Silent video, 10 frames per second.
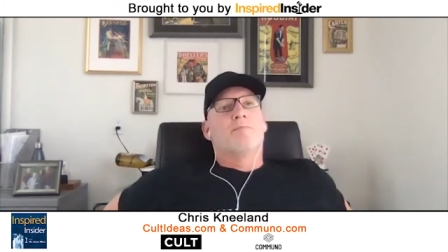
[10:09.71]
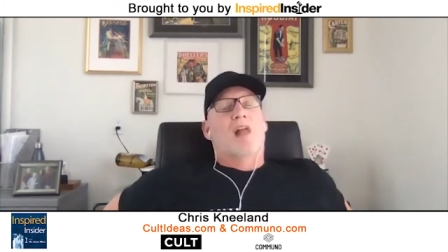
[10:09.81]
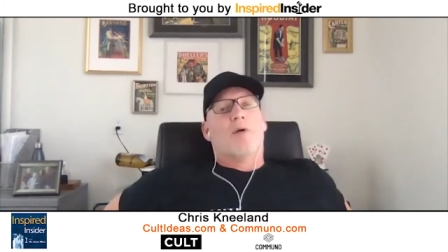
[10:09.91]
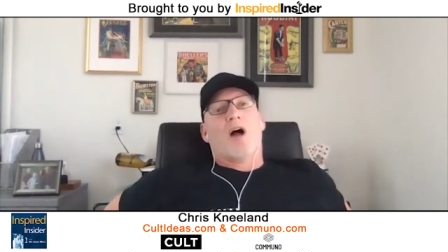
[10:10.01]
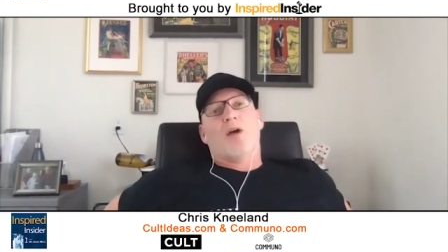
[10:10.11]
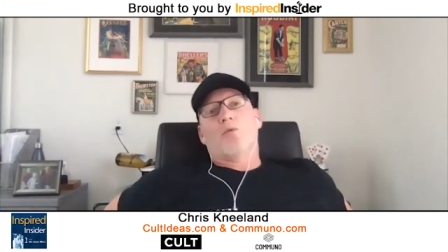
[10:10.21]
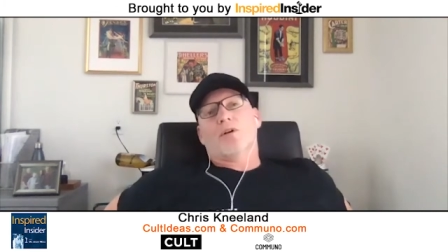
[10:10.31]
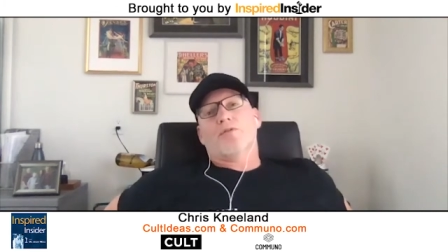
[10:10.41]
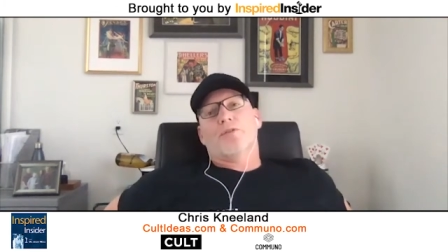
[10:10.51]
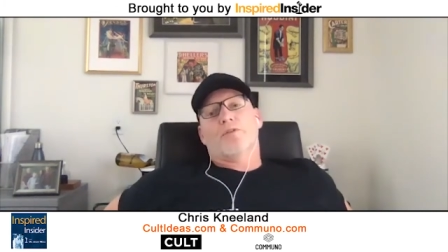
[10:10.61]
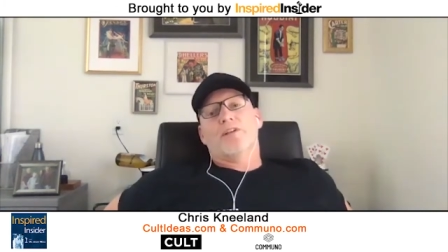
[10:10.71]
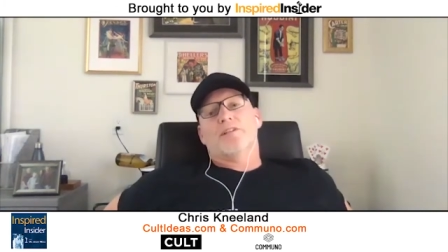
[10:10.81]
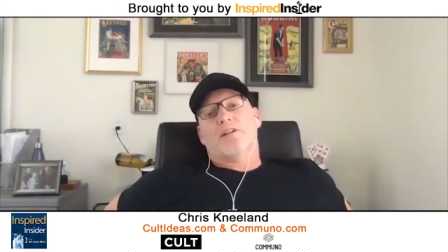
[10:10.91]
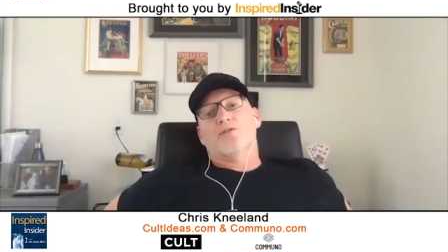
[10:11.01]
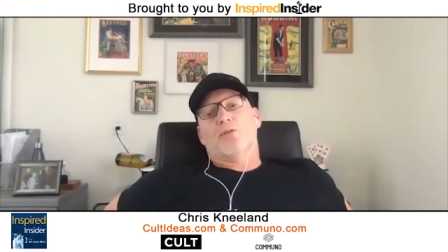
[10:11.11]
I worked for the
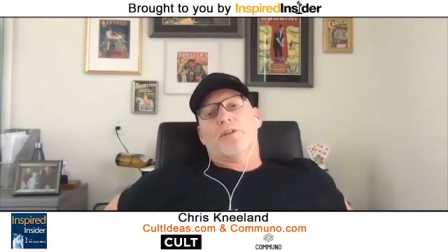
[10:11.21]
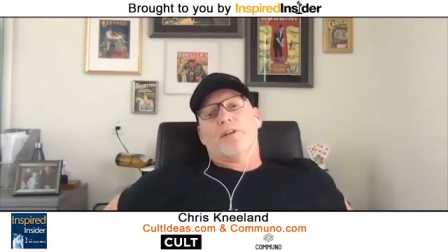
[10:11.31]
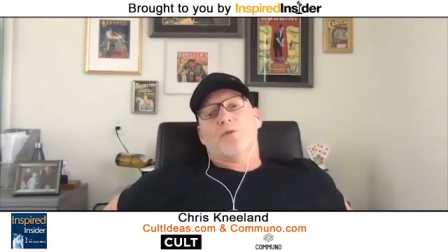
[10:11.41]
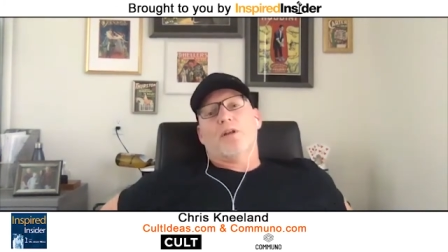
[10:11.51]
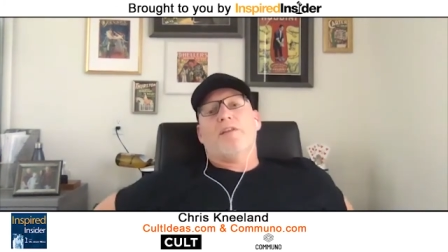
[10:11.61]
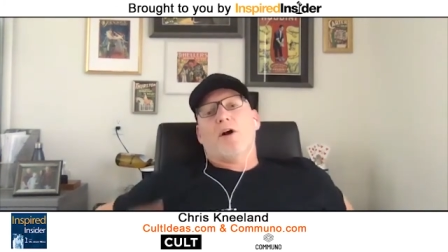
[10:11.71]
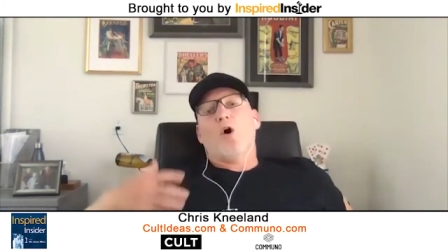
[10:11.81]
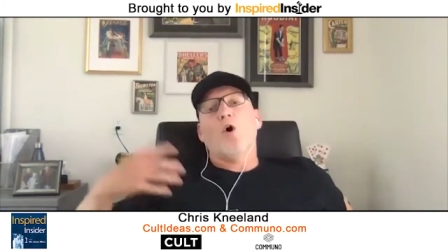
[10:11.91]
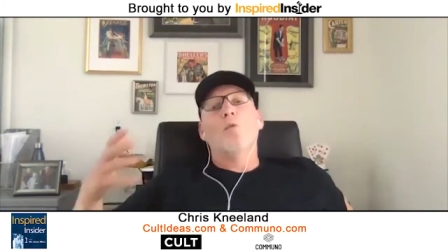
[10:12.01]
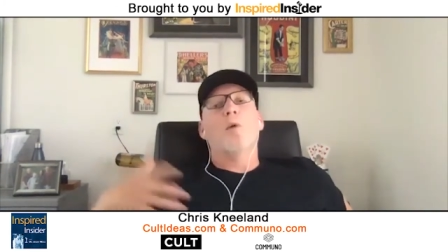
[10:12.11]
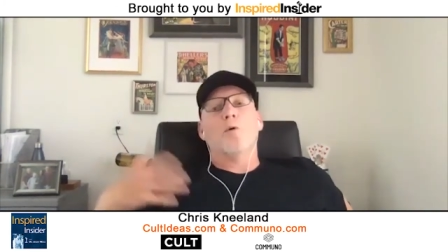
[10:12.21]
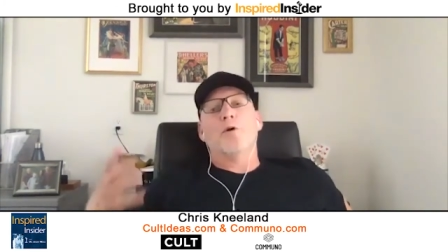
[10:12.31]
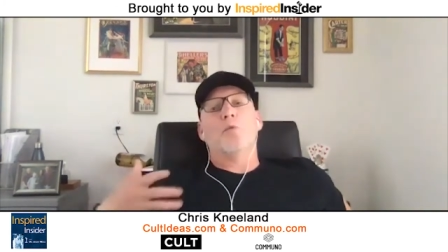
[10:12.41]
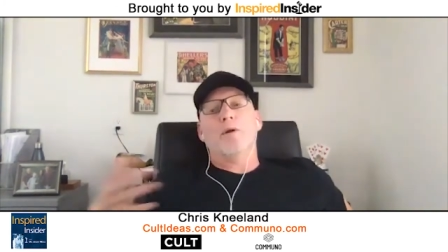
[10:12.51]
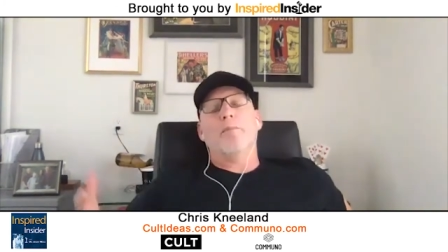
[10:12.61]
residential thing, so anything a
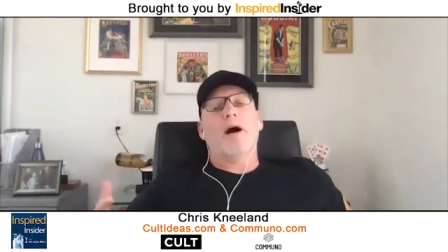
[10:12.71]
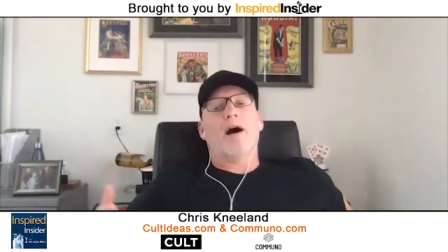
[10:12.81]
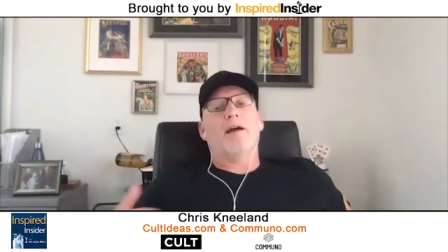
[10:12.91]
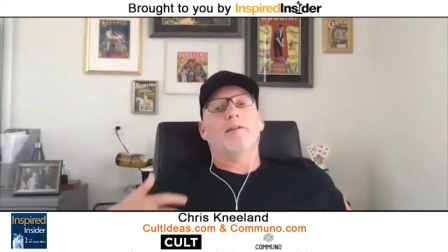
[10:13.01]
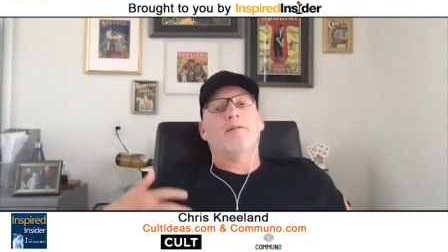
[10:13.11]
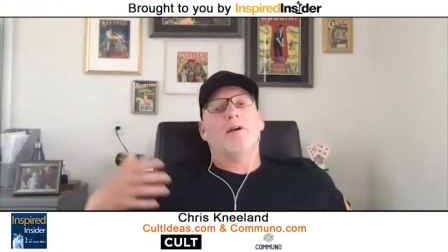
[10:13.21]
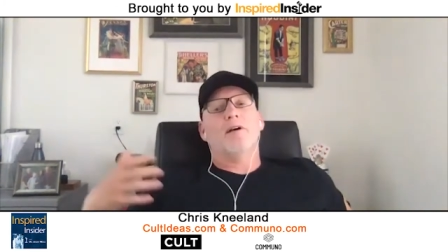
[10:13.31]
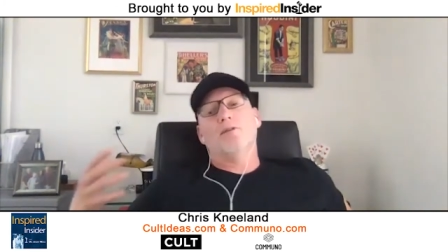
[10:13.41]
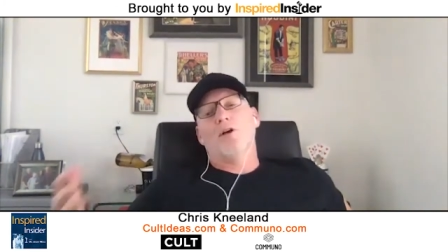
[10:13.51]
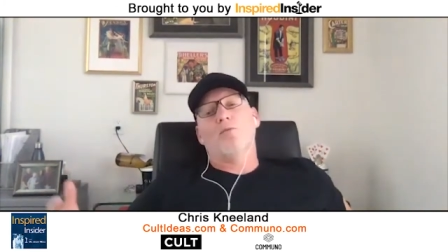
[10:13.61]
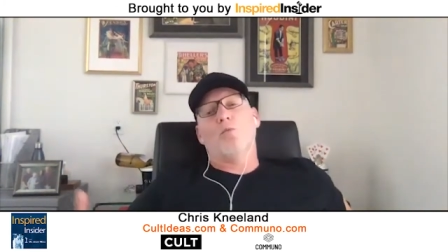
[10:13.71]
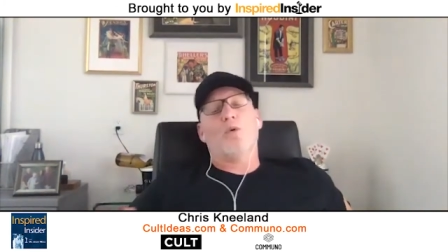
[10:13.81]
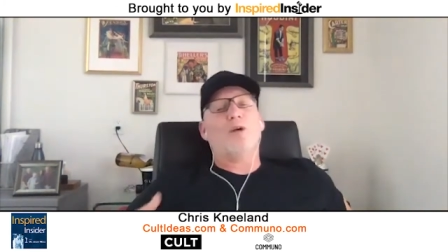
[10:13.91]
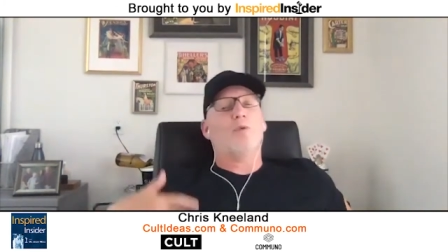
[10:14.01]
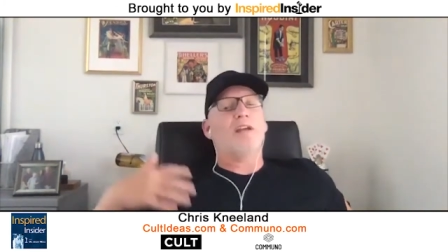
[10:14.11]
homeowner would buy,
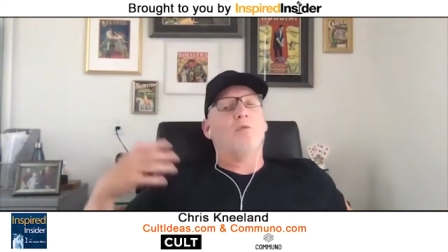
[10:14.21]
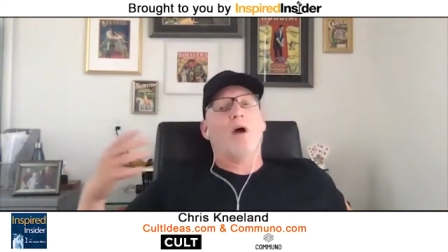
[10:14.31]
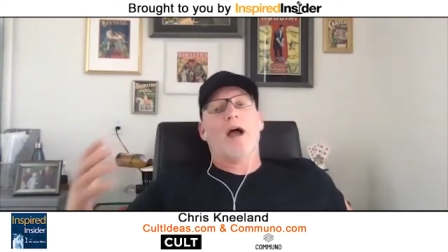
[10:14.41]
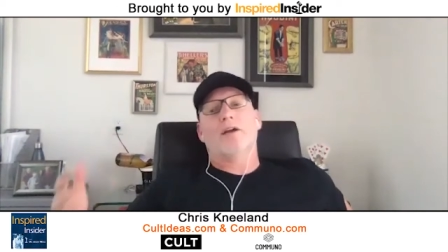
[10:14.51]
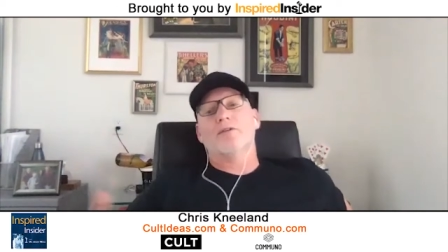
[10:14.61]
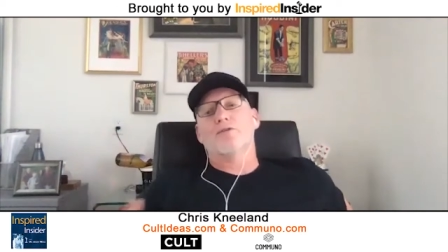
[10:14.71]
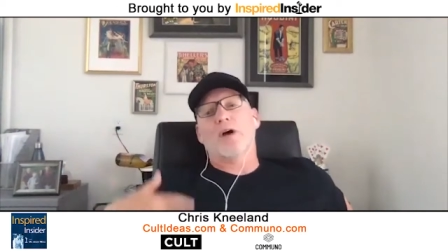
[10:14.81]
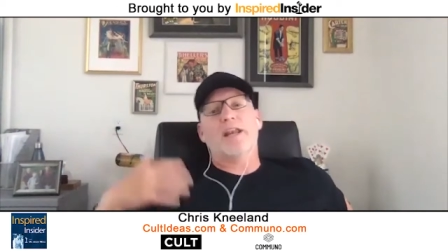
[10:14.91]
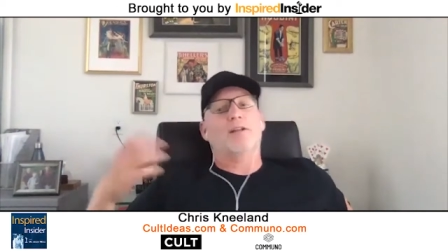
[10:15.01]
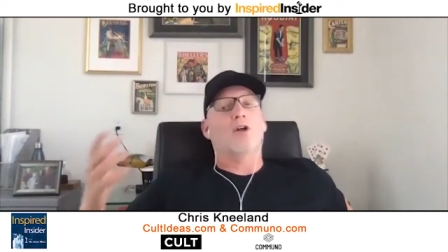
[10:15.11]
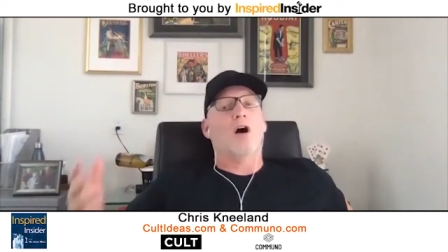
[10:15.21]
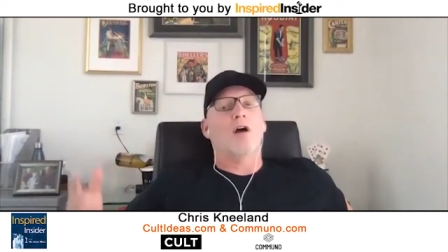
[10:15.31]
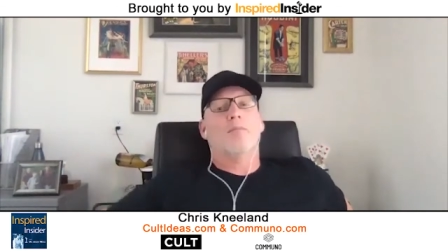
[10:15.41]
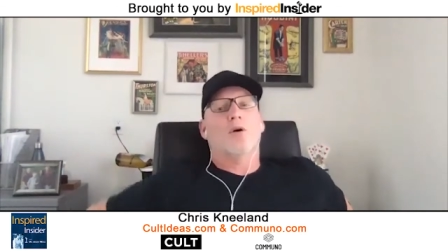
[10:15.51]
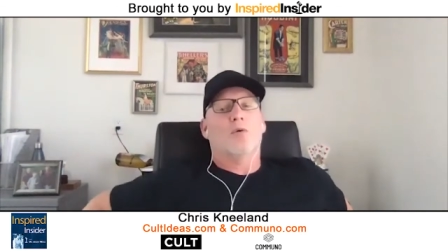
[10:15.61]
weed whackers, riding
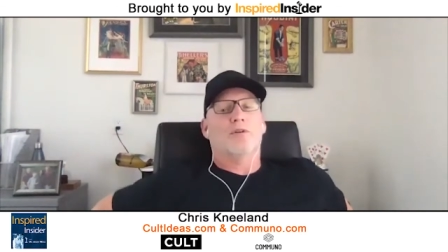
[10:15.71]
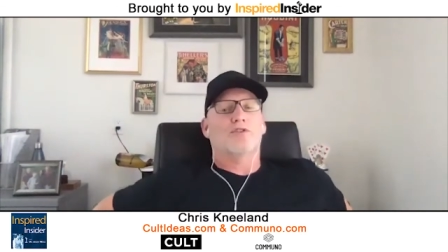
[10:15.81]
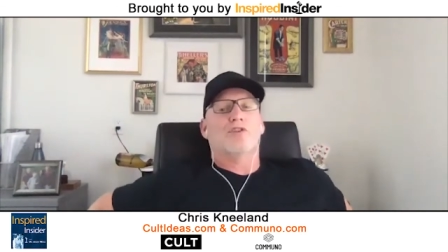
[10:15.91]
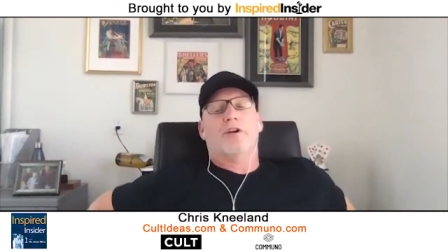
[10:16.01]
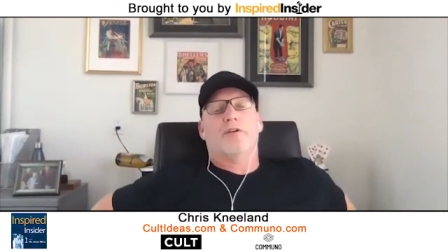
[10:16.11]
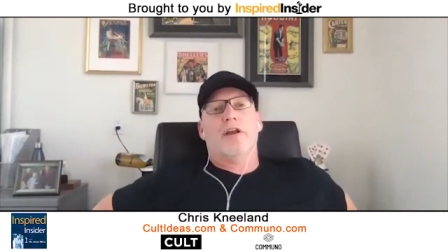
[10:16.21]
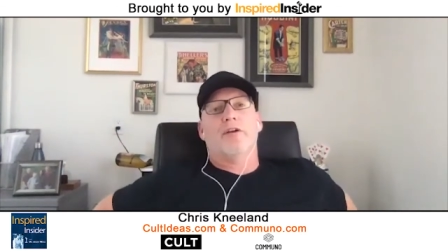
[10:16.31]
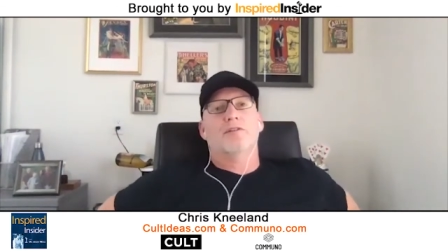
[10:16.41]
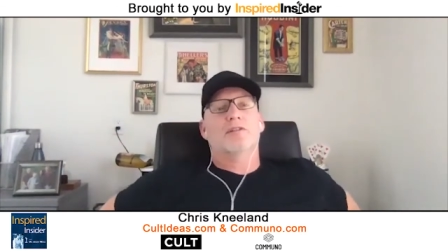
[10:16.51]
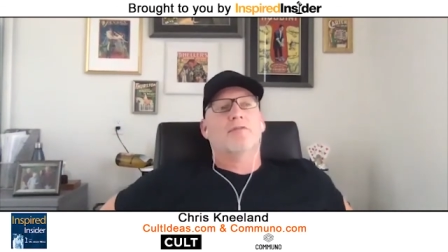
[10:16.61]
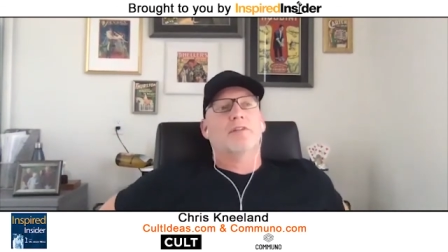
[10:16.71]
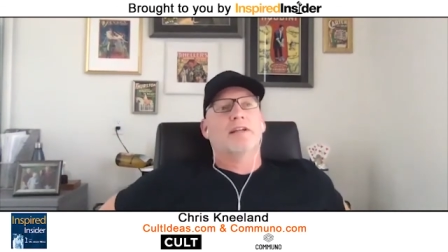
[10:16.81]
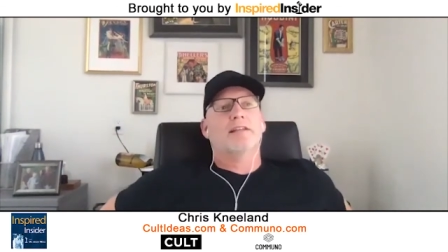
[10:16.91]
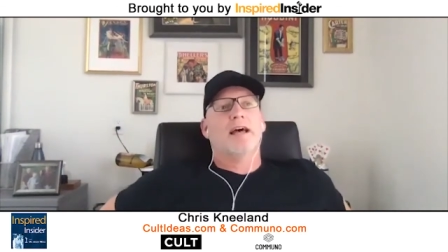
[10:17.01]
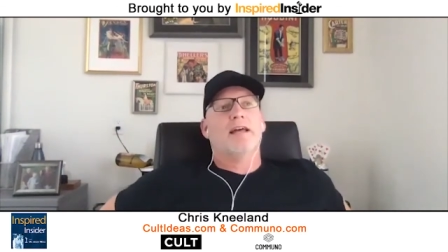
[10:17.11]
lawn mowers, generators, stuff
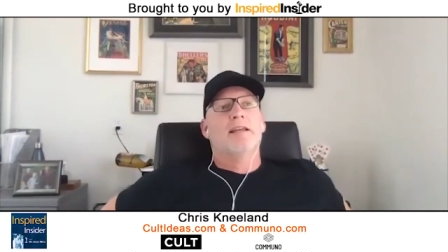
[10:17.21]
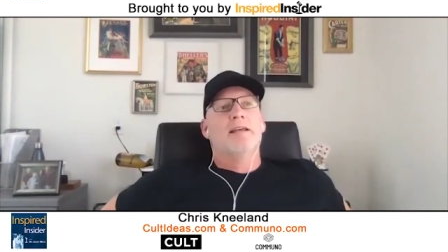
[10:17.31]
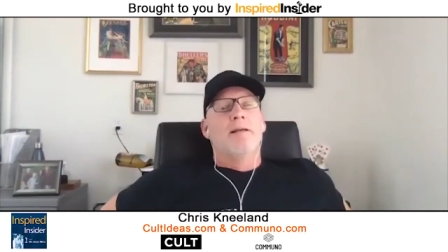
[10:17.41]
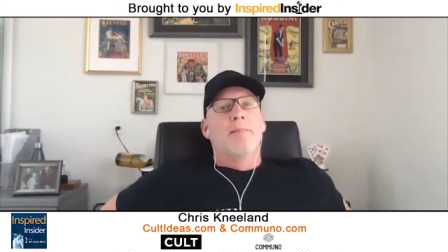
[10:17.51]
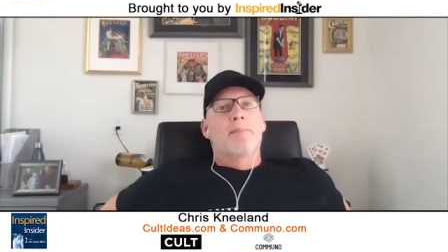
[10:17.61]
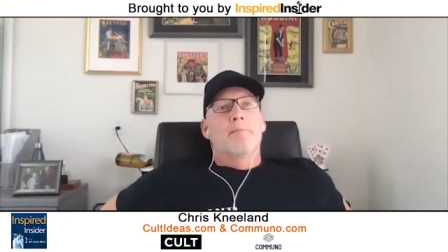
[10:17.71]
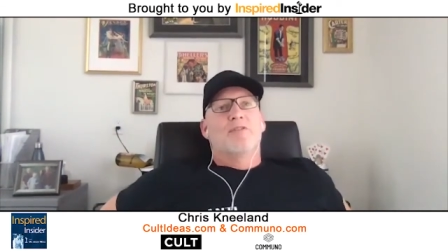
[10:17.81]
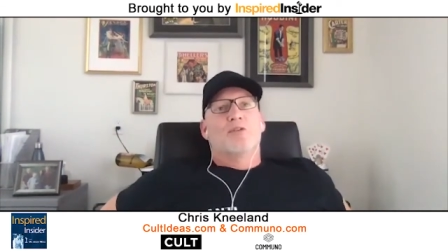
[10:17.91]
like that. But the